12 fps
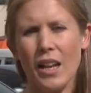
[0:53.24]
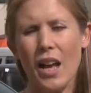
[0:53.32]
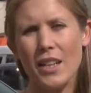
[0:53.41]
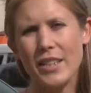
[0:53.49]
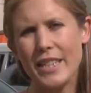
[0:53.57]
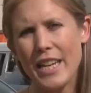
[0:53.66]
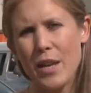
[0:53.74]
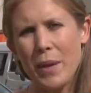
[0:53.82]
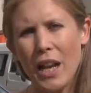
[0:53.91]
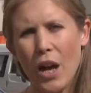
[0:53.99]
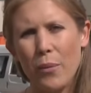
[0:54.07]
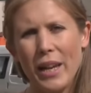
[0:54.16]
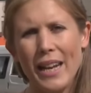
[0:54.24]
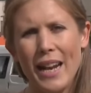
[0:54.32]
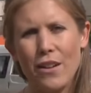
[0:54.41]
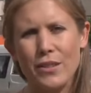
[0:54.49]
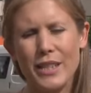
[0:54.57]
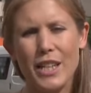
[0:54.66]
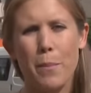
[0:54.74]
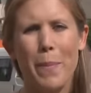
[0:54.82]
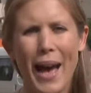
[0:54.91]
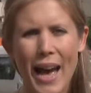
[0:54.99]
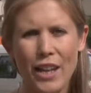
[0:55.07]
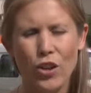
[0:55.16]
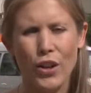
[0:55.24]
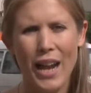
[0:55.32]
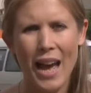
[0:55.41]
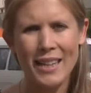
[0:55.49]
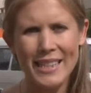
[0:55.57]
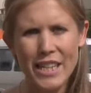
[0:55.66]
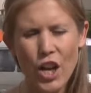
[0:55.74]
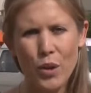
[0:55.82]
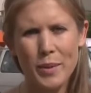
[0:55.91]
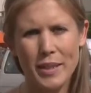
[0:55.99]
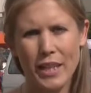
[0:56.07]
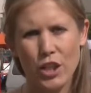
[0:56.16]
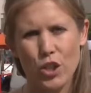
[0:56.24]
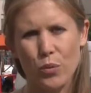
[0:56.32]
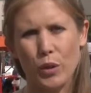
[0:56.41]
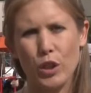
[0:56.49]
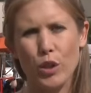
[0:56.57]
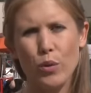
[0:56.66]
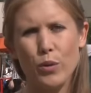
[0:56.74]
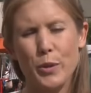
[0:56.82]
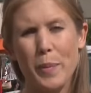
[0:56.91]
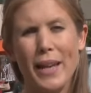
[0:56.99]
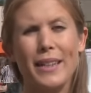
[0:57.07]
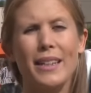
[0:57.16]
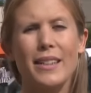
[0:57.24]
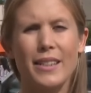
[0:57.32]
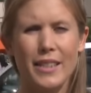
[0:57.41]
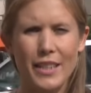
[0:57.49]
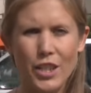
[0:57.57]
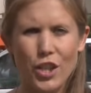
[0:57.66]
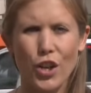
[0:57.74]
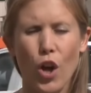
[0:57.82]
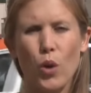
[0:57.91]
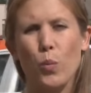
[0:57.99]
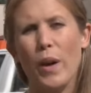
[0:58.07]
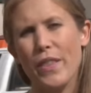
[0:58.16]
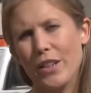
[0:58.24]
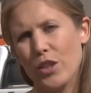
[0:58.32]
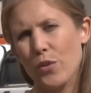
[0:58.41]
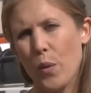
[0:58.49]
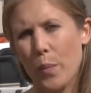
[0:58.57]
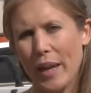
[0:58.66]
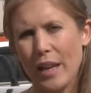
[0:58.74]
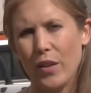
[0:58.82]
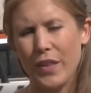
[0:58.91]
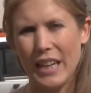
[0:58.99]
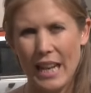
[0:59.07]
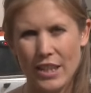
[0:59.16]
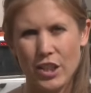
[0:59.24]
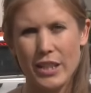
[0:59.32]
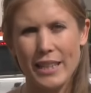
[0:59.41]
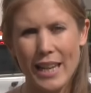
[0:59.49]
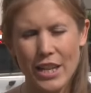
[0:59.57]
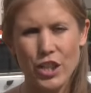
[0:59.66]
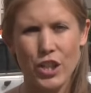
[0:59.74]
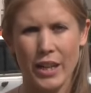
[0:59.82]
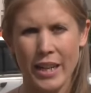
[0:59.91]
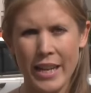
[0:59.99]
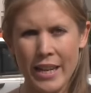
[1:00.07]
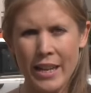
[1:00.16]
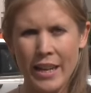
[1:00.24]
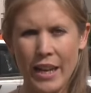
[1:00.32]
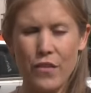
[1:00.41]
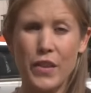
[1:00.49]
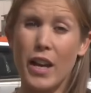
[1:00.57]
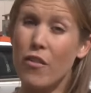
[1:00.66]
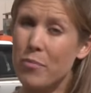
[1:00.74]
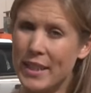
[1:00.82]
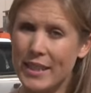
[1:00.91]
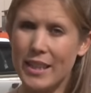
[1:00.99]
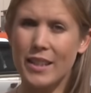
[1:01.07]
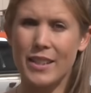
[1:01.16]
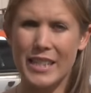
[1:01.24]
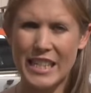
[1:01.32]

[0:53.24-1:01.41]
Last year, Malawi announced a ban on anti-homosexual laws pending a decision on whether to repeal the legislation. If the government does